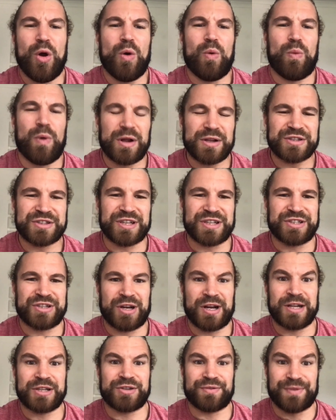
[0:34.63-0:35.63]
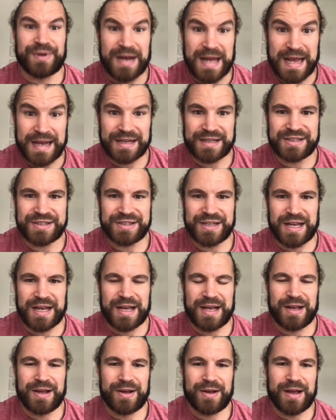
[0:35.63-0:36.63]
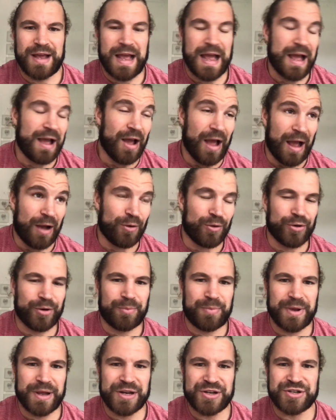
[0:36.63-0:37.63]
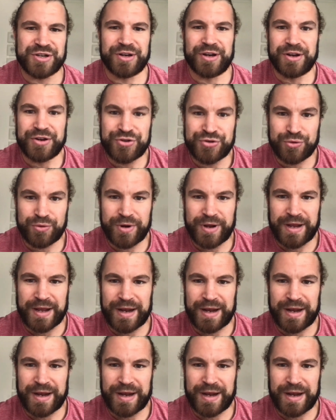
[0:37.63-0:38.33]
once I started to relax out on the pitch and enjoy it,